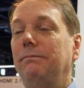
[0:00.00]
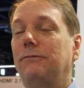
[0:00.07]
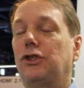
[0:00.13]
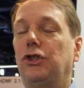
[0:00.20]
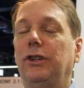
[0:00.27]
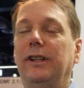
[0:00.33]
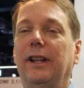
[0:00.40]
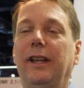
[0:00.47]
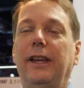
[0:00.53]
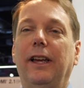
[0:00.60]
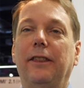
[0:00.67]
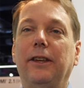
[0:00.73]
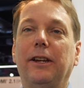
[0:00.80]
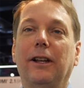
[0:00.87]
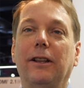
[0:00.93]

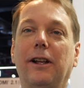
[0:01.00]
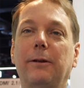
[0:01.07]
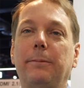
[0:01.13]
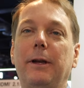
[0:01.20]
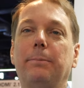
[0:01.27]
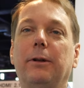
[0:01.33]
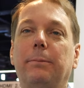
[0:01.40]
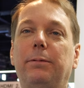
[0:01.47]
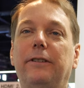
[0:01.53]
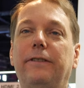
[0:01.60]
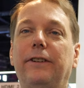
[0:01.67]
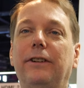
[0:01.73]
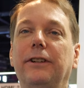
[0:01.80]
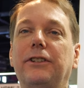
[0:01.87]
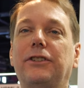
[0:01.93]
Certainly, I think a lot of people
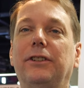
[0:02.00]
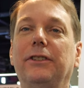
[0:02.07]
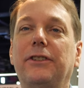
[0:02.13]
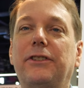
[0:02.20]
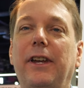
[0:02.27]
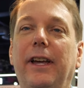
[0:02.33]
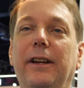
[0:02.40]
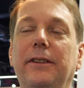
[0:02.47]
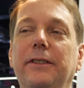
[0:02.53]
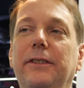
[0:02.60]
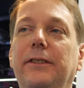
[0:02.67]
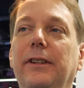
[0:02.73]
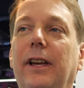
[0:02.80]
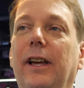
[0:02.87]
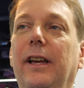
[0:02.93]
prefer external
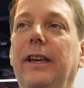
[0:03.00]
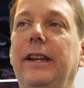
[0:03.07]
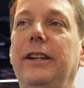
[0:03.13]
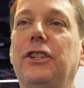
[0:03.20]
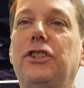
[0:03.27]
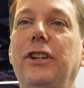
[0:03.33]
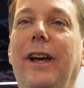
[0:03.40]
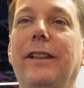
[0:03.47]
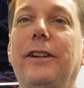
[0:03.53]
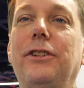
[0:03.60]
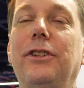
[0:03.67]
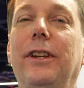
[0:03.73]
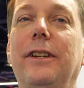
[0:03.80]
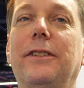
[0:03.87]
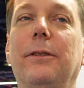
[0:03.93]
sound. It is
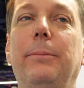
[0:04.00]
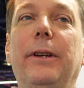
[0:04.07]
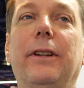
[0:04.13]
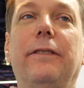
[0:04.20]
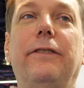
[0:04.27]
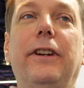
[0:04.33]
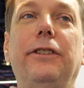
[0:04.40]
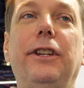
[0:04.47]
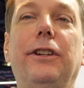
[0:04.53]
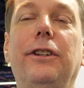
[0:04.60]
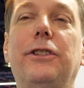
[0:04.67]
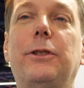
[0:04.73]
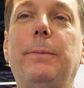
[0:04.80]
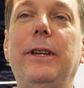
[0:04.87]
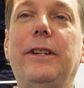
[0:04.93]
challenging to build very
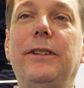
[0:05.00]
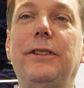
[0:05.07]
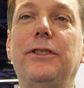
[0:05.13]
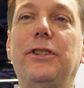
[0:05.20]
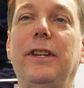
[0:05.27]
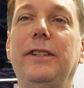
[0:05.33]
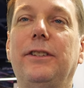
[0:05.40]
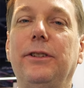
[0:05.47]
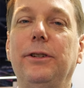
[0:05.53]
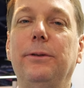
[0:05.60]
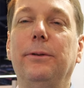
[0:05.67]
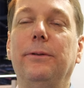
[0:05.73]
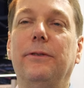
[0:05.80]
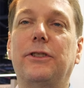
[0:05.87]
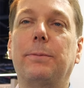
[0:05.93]
good speakers
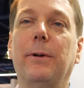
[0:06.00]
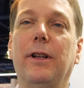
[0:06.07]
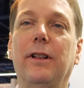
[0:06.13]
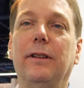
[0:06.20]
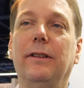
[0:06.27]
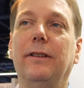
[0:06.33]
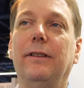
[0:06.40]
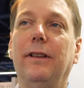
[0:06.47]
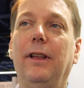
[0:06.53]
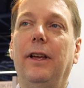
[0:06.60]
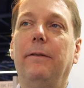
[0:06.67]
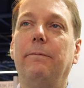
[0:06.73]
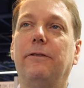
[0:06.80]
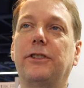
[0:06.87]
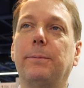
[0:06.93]
into small
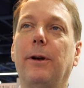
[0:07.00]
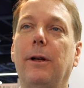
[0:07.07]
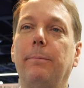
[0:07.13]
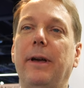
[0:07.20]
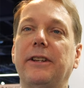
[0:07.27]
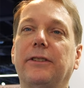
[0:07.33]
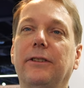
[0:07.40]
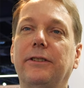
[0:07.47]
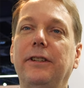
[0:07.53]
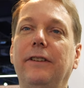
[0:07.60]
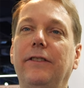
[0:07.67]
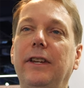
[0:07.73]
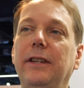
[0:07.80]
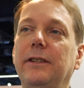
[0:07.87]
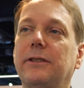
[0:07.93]
bezel
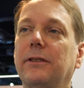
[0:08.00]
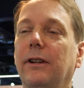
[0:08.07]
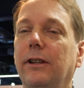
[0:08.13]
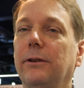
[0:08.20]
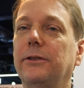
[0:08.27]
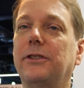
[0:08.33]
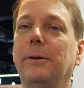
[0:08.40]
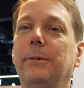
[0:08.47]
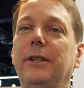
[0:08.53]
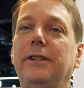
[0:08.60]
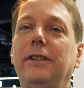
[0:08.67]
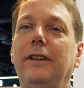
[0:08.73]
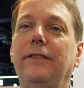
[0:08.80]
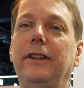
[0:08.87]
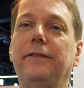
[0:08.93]
TVs, although some of
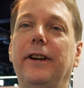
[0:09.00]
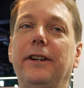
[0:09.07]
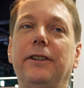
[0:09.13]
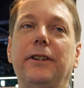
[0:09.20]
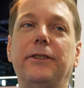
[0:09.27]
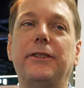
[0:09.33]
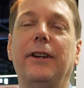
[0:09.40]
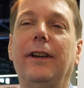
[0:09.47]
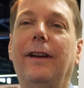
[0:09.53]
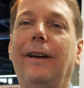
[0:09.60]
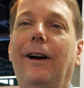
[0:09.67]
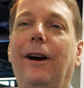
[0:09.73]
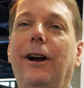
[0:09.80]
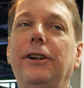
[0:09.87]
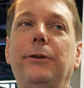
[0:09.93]
the TV vendors
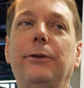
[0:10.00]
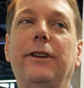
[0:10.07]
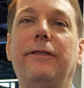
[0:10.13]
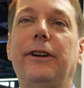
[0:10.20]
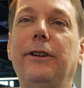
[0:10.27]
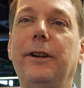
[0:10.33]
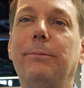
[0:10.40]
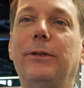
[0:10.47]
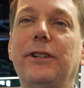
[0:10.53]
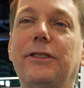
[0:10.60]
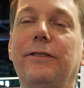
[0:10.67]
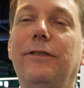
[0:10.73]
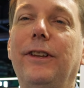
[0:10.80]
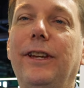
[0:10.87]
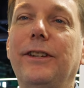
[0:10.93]
are doing very
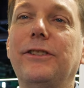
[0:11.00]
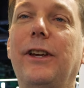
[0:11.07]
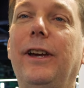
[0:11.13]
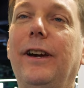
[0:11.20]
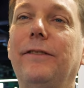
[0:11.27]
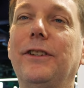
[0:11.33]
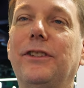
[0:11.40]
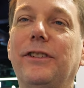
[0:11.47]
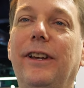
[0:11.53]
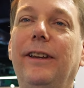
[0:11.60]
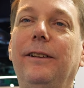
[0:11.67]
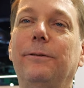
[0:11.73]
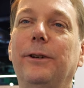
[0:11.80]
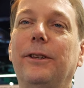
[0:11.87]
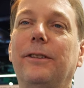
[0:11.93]
impressive things, I have to
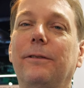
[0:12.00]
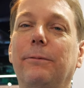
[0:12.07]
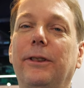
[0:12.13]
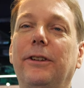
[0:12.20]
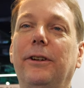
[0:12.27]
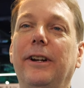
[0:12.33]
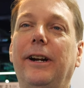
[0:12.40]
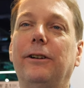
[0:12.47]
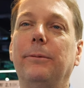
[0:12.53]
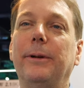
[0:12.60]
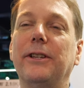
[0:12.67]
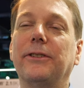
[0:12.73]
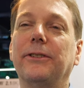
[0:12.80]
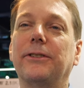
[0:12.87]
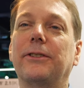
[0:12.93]
say, with their narrow
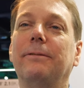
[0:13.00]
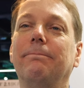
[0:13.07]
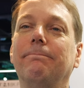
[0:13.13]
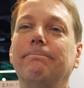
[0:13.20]
bezels.